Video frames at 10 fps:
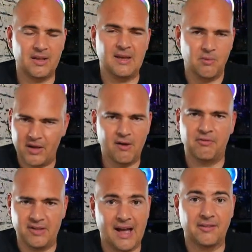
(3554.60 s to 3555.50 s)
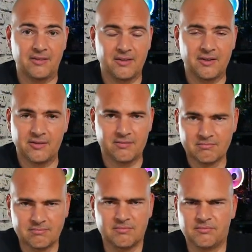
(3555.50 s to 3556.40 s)
he obviously hasn't, because
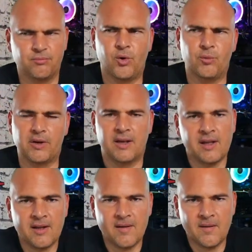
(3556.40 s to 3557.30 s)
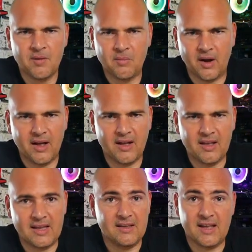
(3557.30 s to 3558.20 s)
why would he? But
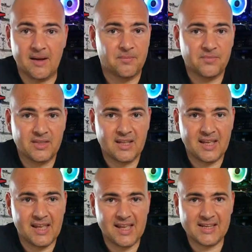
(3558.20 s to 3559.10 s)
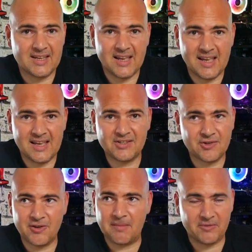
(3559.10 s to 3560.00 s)
he, yeah. His
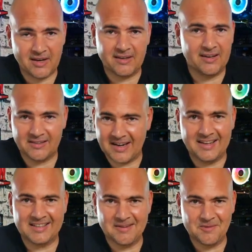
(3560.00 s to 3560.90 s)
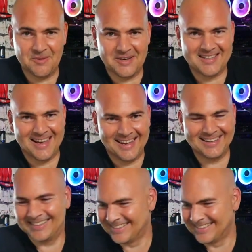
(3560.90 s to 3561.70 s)
script sounded exactly the same as what I said.